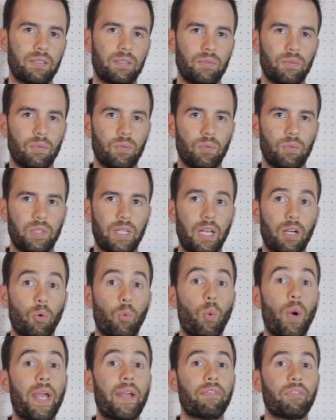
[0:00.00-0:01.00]
to get
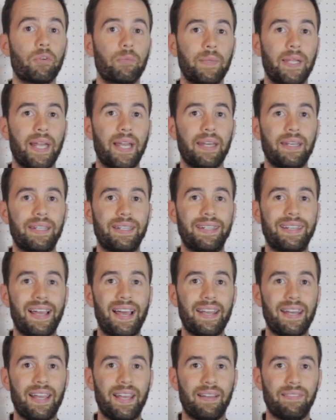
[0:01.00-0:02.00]
away from that and
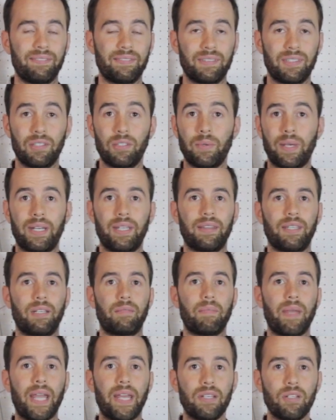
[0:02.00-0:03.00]
not have to do
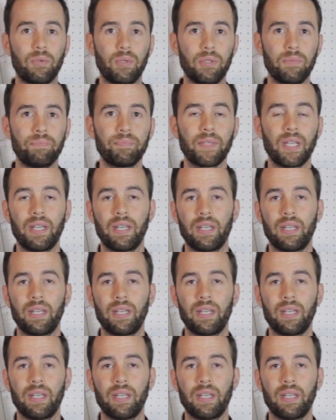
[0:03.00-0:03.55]
anything manual.